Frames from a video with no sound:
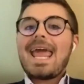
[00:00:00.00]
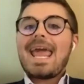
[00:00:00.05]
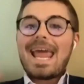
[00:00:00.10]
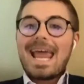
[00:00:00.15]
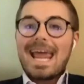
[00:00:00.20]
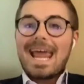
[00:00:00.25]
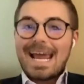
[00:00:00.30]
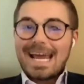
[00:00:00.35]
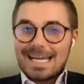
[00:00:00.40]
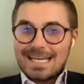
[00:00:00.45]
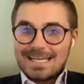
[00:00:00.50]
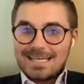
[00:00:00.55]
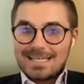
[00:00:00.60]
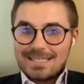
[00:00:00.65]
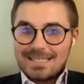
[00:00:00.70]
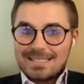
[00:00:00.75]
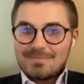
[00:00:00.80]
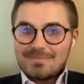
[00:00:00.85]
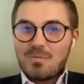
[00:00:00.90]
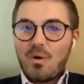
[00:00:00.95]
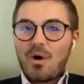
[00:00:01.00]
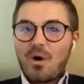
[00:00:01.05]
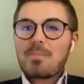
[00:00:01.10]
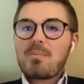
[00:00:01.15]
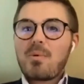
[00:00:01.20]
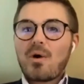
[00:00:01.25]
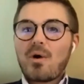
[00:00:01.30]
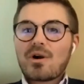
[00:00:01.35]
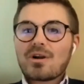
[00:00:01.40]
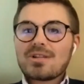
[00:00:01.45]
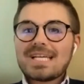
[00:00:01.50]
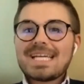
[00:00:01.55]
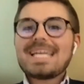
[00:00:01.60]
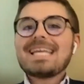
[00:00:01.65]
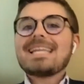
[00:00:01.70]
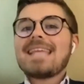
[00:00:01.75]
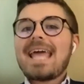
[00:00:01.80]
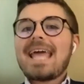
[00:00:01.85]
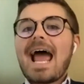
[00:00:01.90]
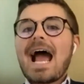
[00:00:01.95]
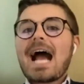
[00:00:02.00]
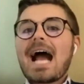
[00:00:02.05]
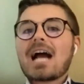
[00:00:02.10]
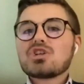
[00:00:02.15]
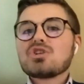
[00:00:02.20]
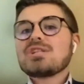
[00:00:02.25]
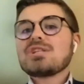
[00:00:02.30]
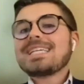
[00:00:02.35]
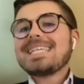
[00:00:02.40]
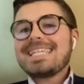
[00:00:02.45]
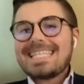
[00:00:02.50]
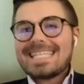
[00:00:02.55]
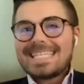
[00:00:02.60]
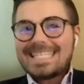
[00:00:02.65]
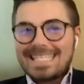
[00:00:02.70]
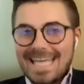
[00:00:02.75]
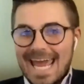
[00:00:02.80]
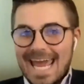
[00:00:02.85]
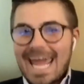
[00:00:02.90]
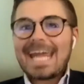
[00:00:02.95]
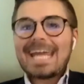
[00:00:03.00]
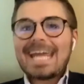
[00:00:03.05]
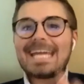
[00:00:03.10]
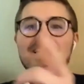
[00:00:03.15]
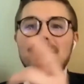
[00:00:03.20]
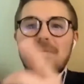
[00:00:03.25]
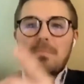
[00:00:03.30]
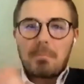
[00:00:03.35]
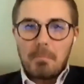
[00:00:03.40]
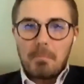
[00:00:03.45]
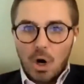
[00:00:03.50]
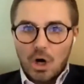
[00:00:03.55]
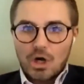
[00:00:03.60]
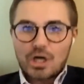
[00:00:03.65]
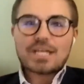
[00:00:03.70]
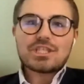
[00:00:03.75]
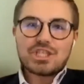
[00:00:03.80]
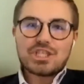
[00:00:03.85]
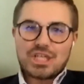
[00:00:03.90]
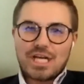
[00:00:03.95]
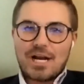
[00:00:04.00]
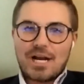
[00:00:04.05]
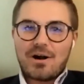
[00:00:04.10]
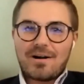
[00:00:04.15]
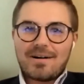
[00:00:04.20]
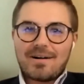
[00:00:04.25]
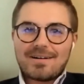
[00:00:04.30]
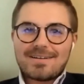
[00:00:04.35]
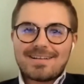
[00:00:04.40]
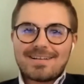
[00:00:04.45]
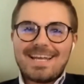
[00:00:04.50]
And more importantly, they actually gained market share.